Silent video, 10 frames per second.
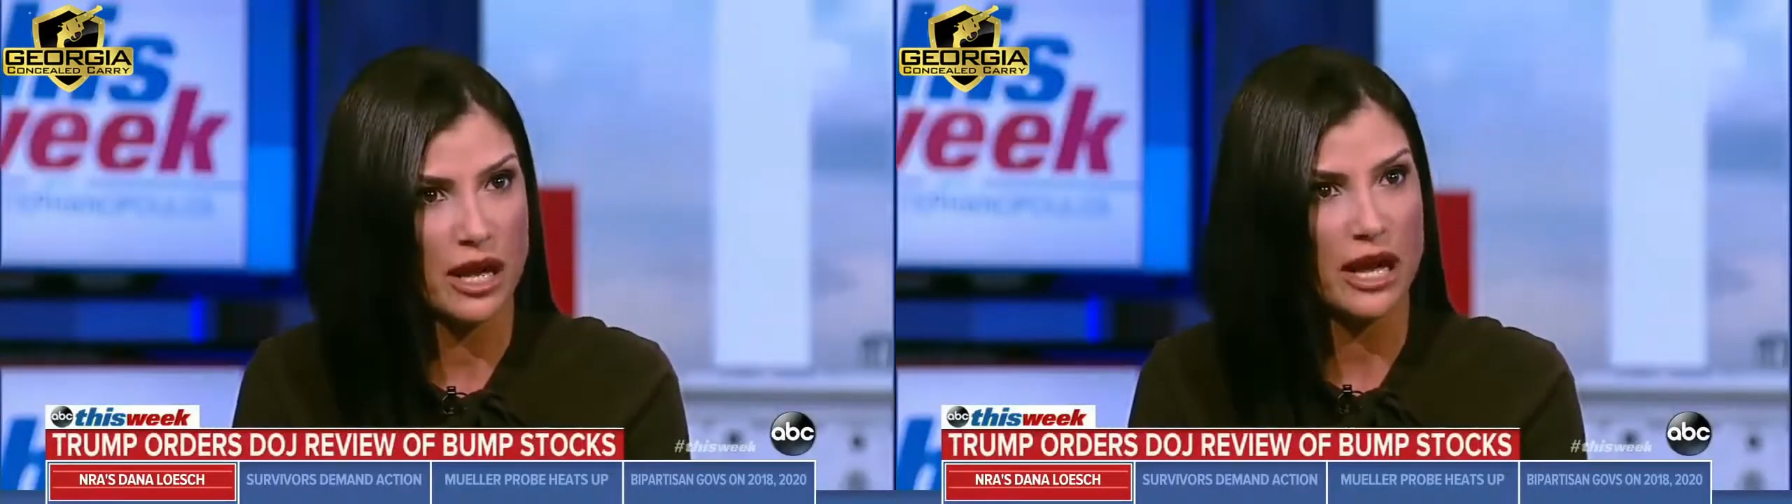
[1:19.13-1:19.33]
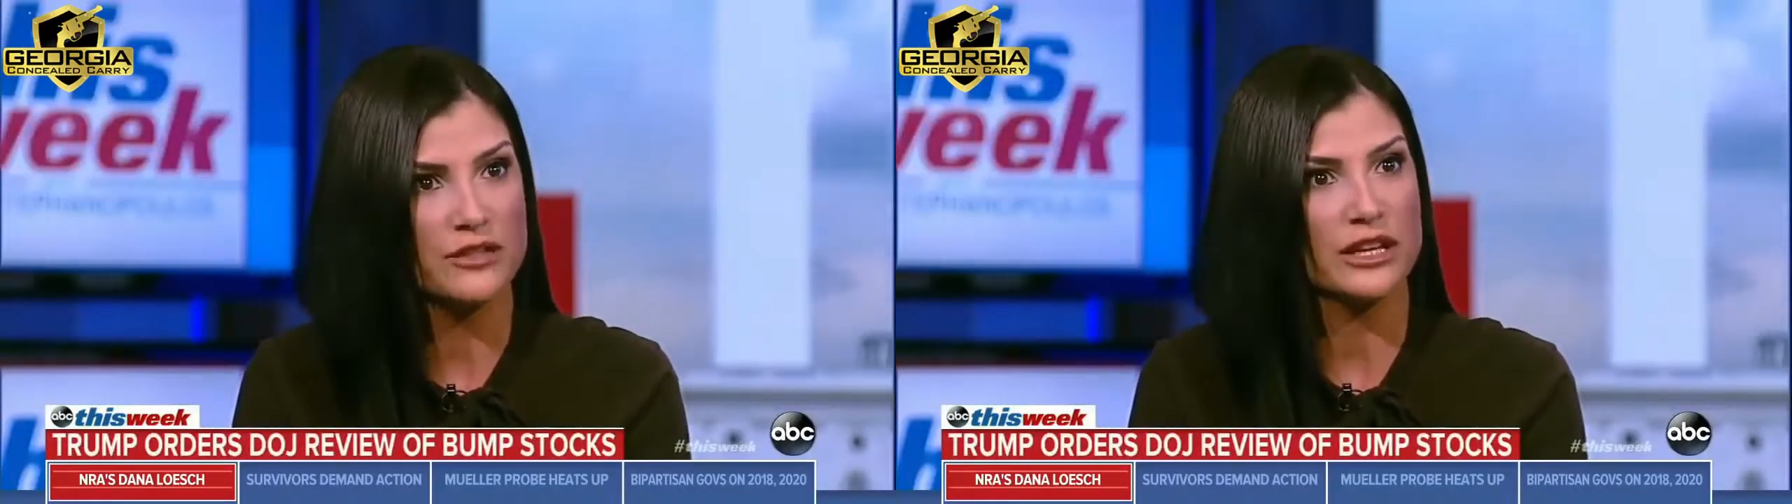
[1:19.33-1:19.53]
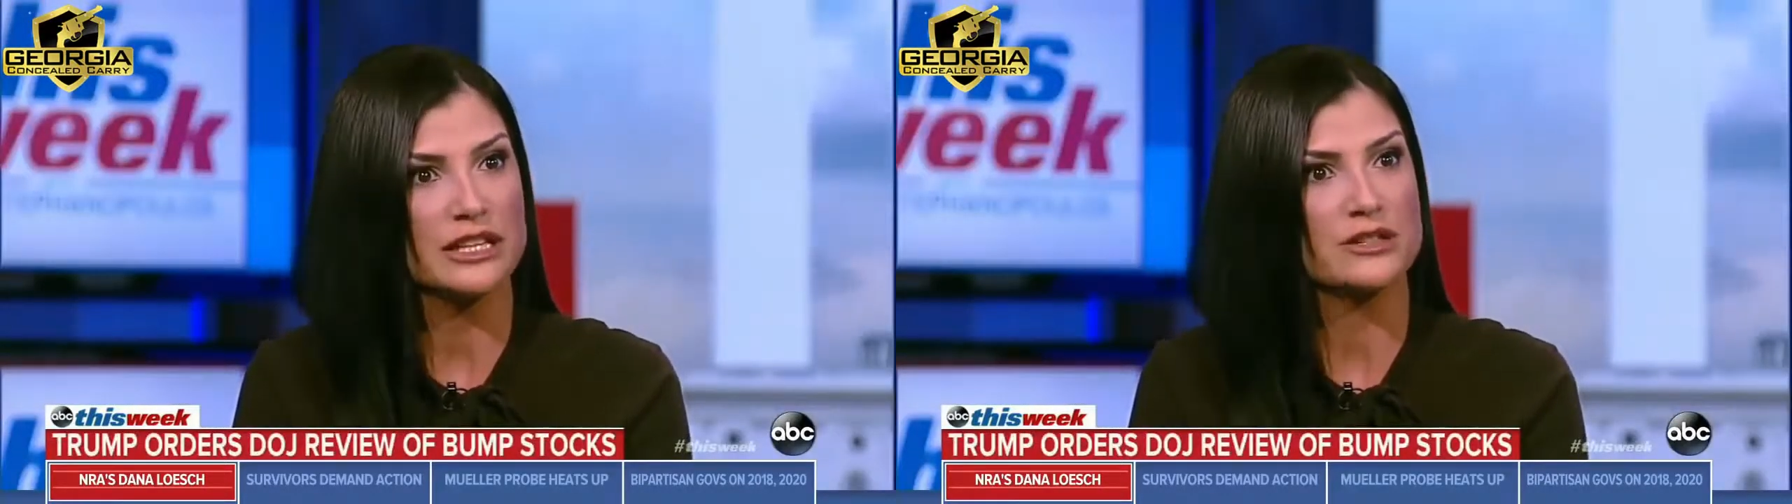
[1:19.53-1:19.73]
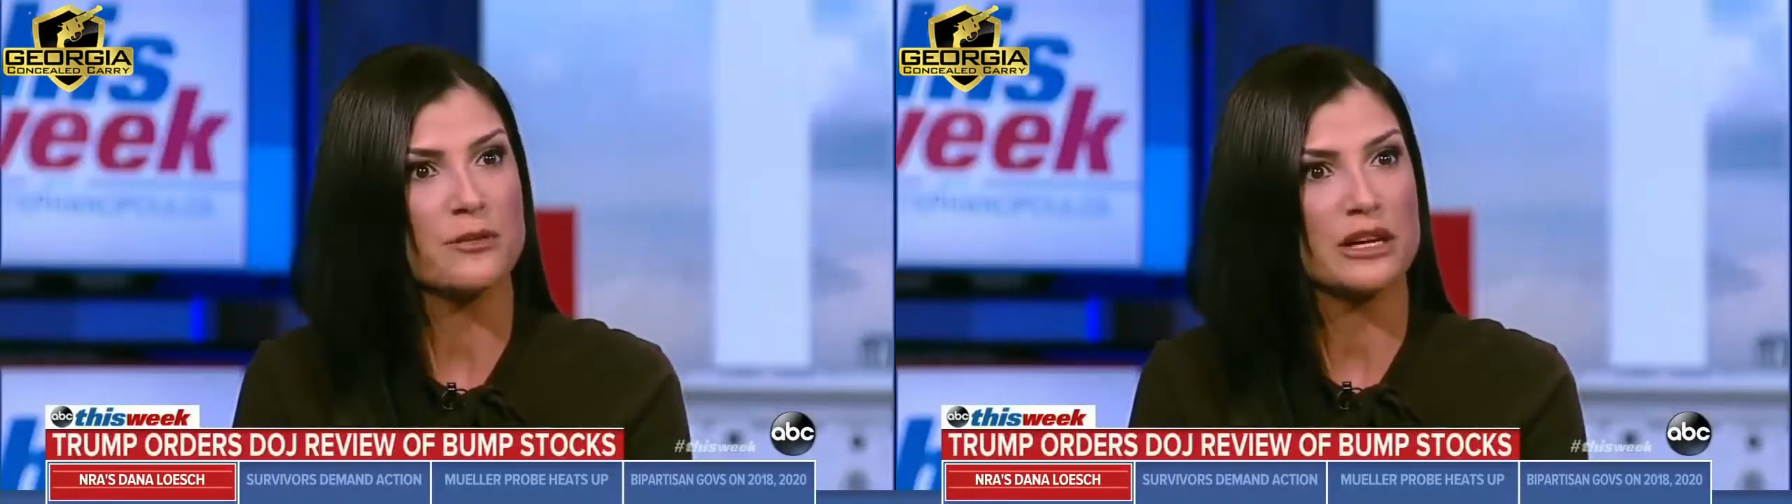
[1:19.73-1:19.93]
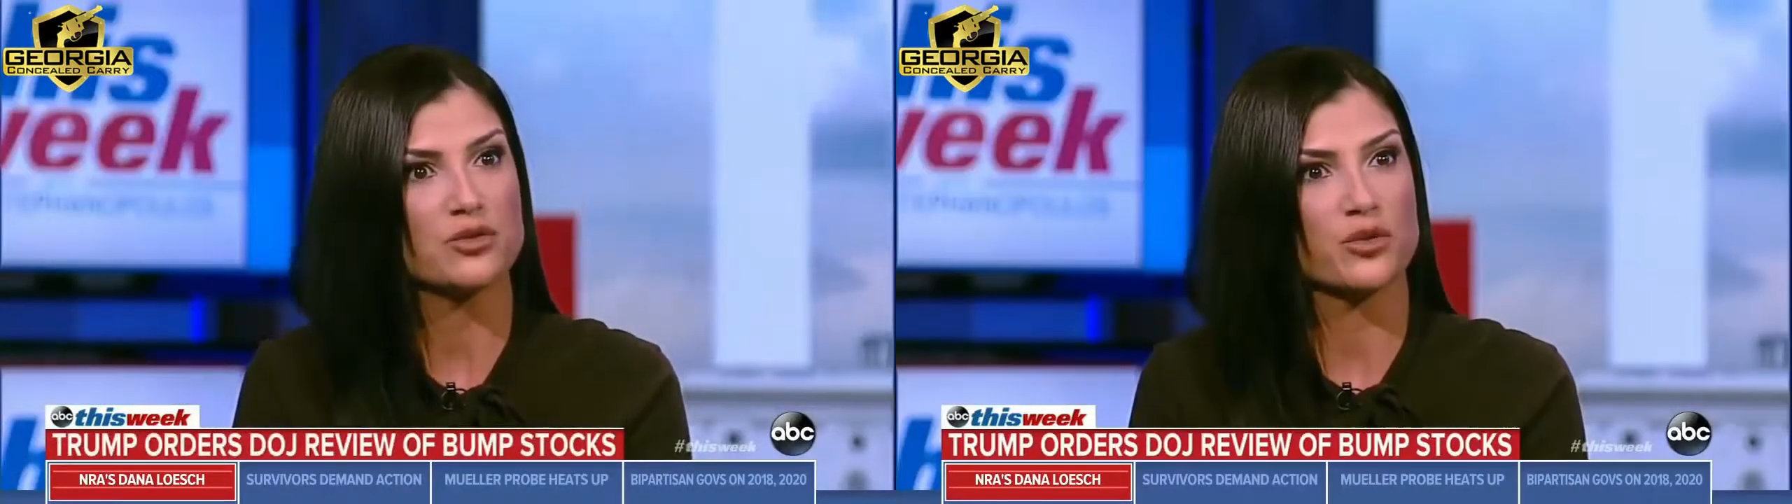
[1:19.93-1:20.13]
and they need to
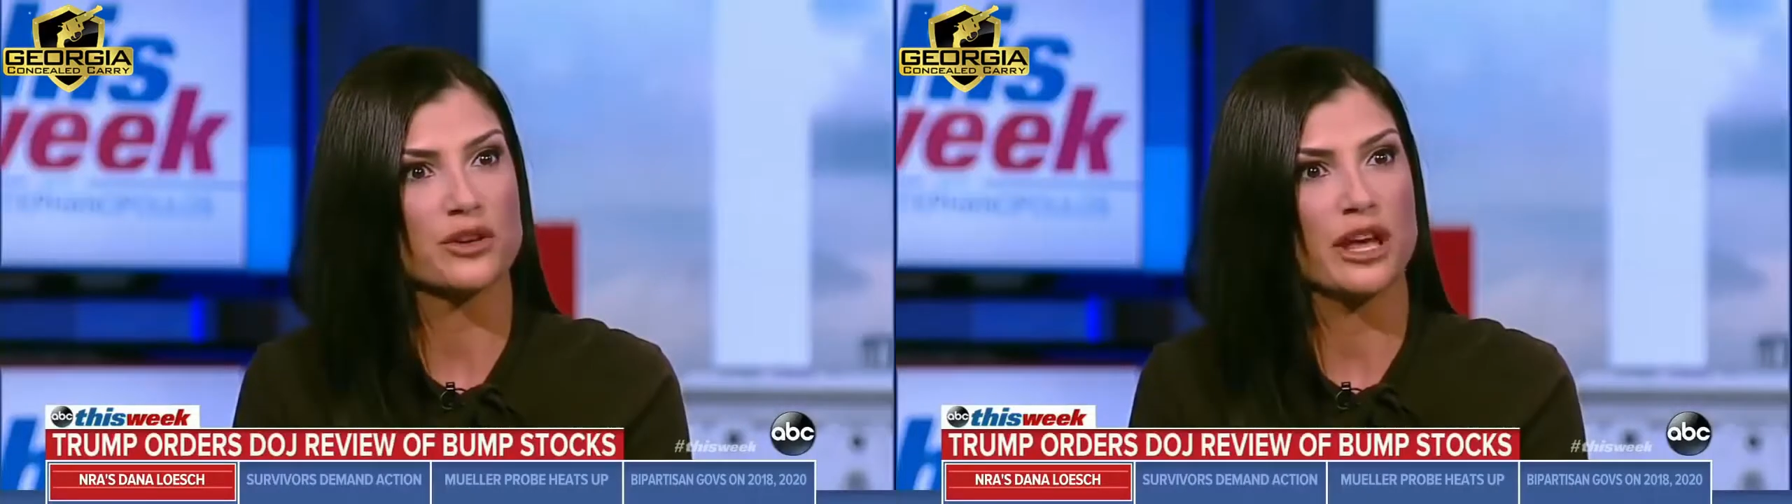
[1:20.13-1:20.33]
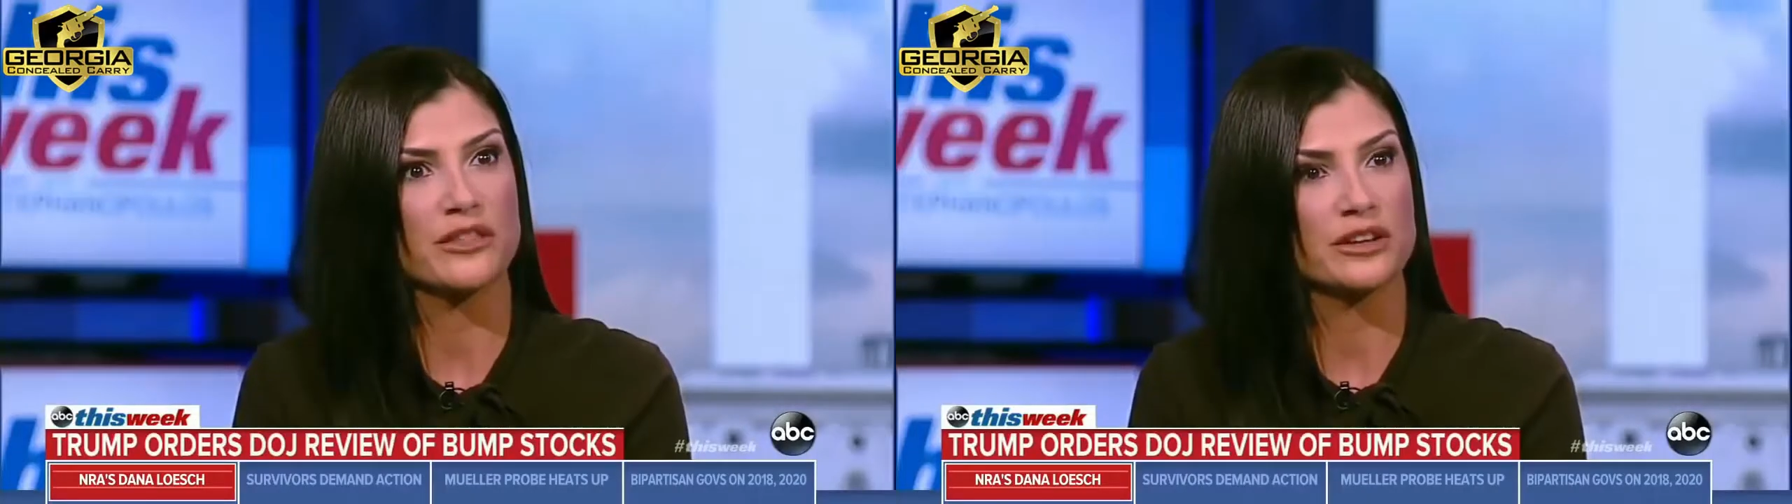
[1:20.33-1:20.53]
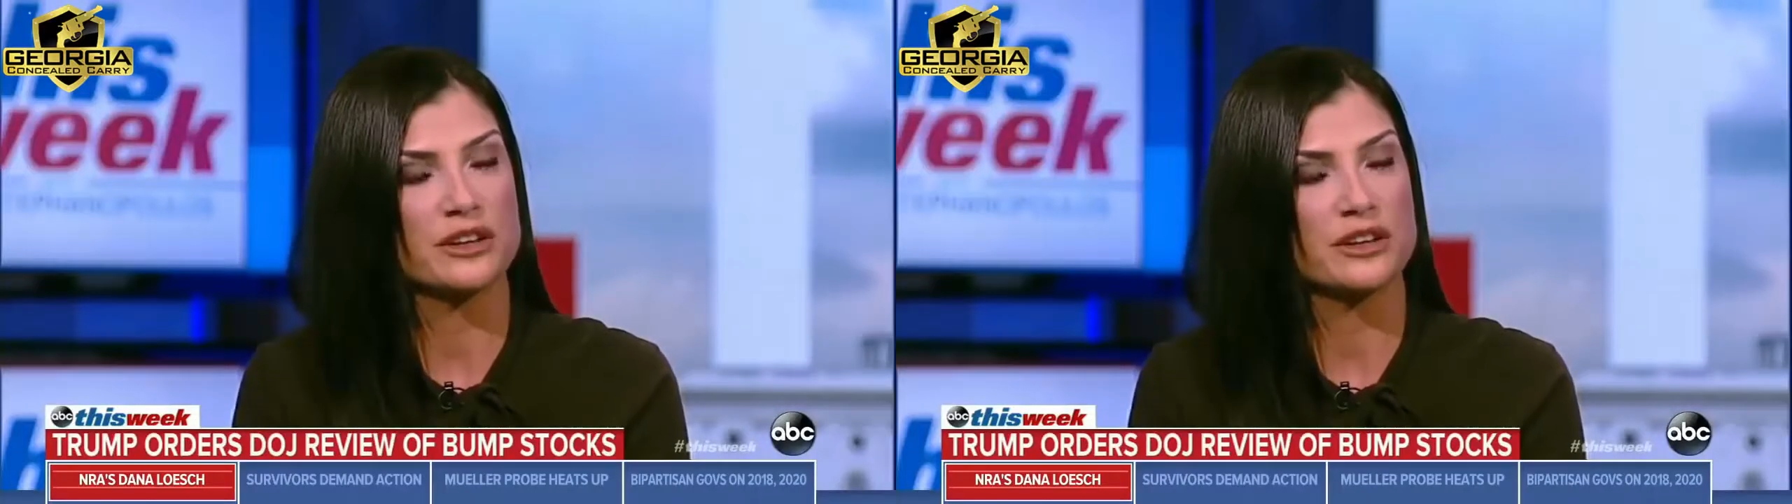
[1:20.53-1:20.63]
make sure that their